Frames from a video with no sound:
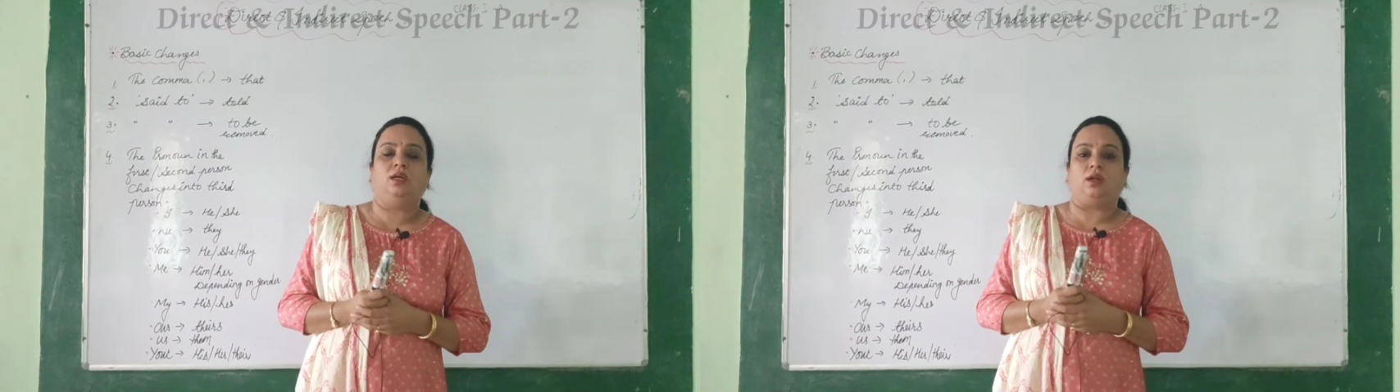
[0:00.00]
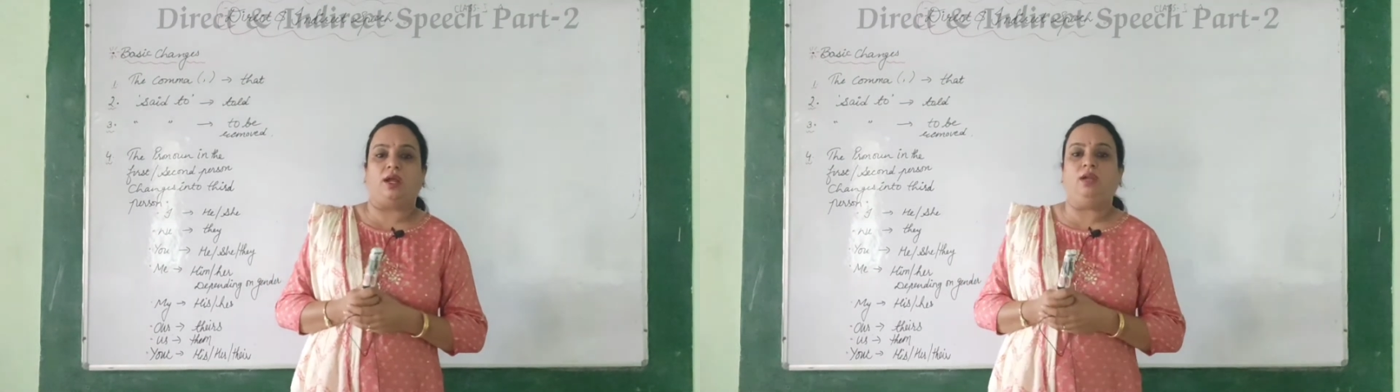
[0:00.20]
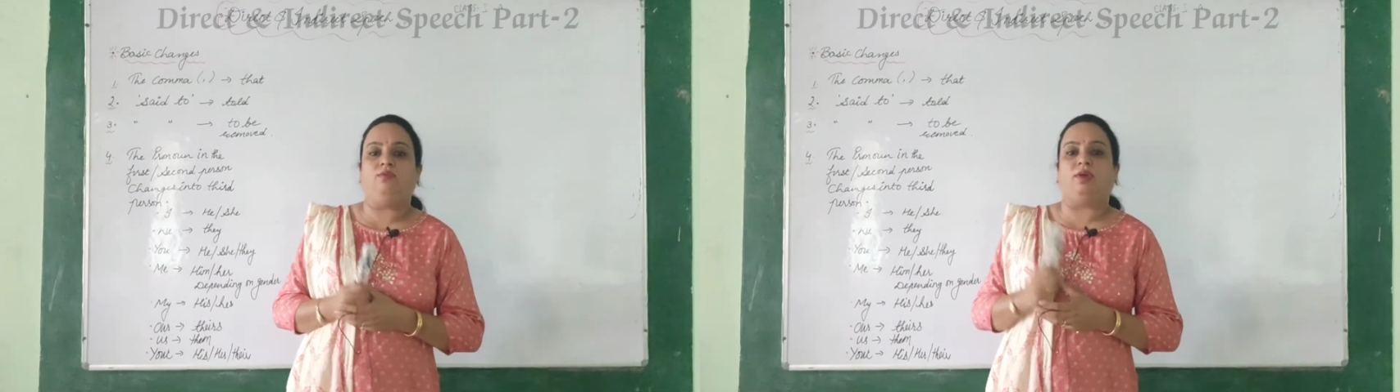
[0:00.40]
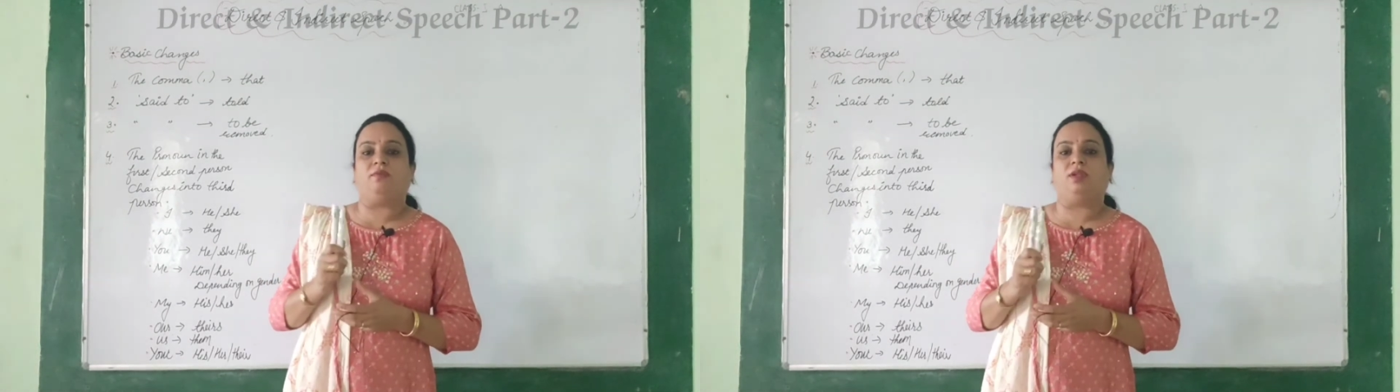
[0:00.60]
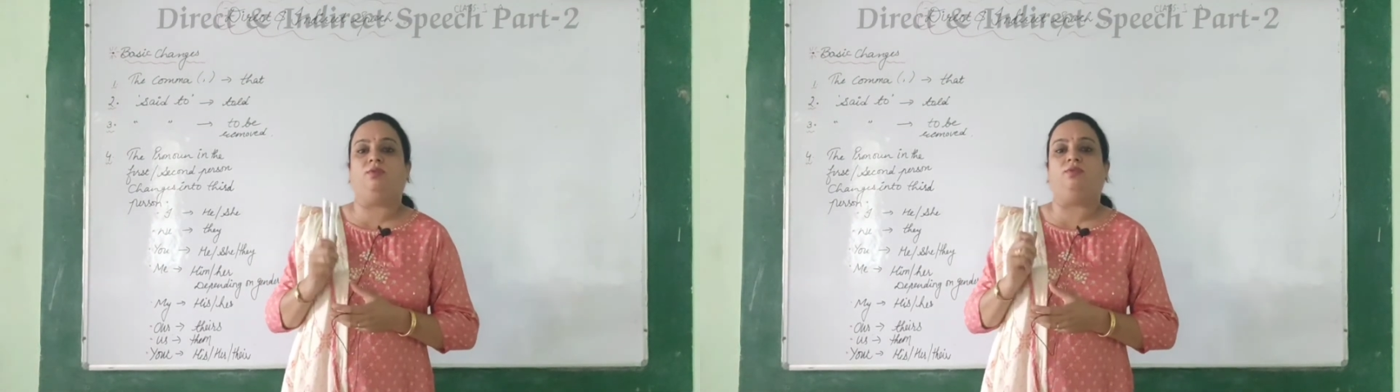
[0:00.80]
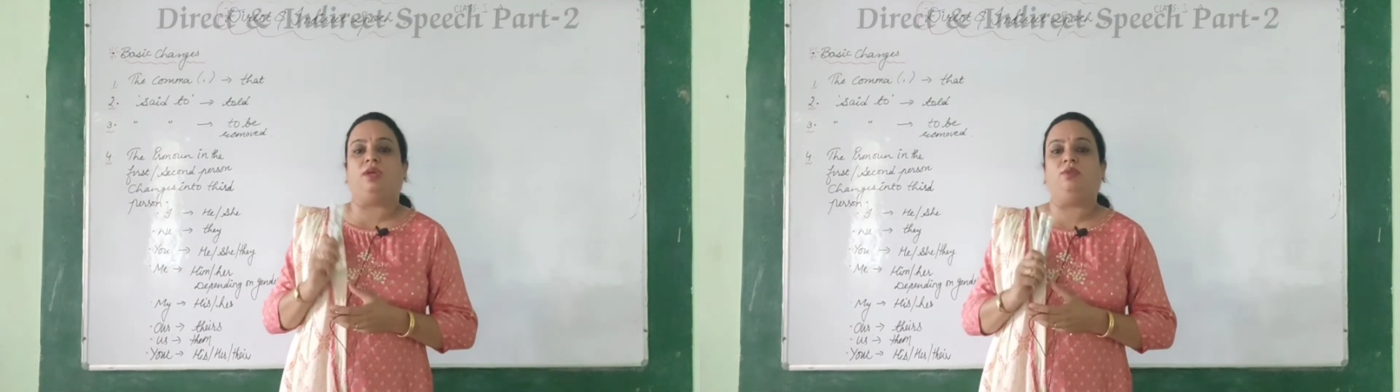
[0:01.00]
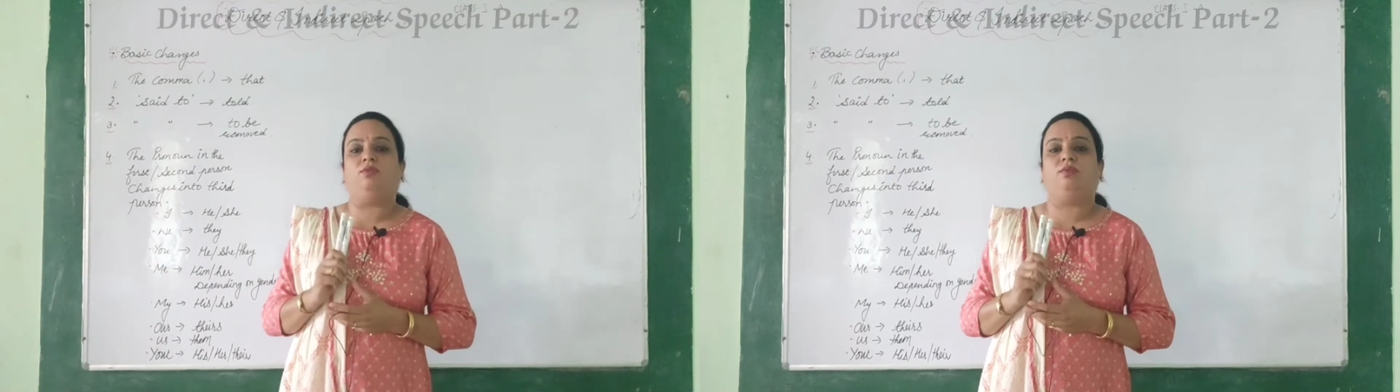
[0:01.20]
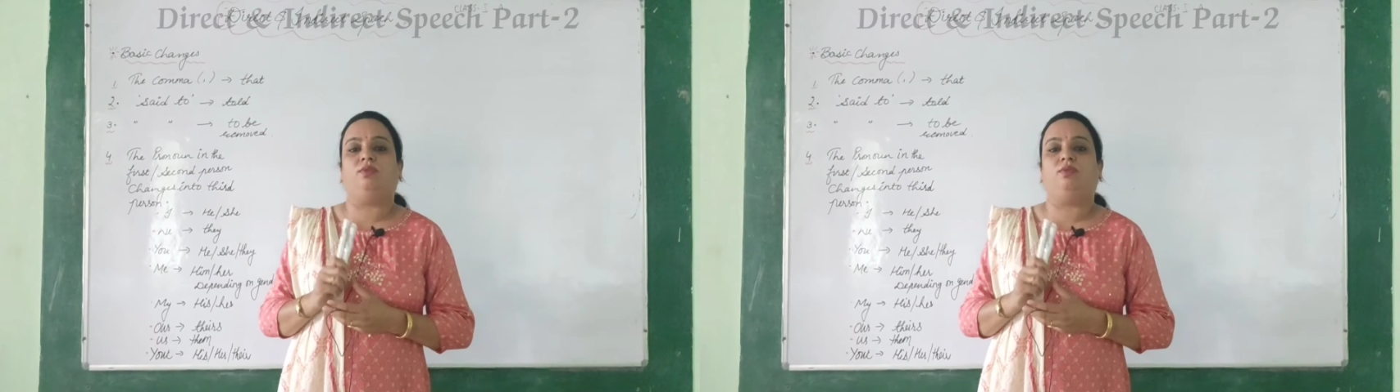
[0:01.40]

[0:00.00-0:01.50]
right? When we